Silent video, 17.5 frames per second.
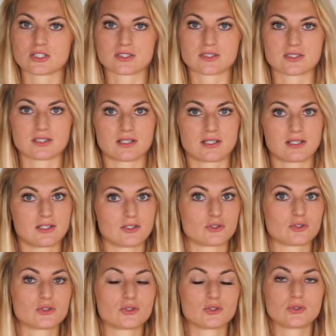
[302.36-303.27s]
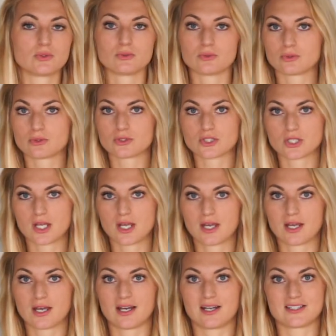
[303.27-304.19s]
just a huge
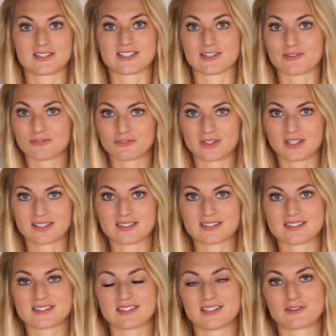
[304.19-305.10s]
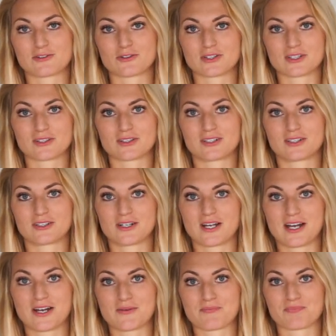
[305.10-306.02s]
difference in order
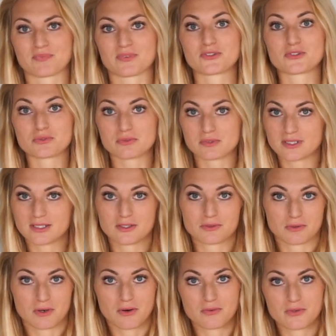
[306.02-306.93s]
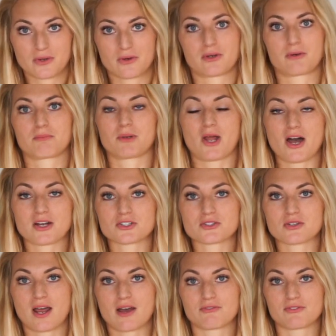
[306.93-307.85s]
to really grow your blog
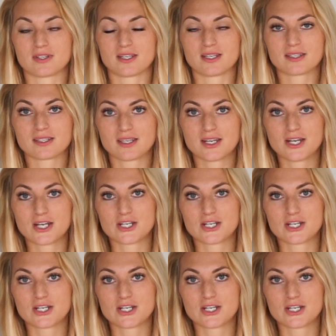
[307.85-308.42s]
traffic.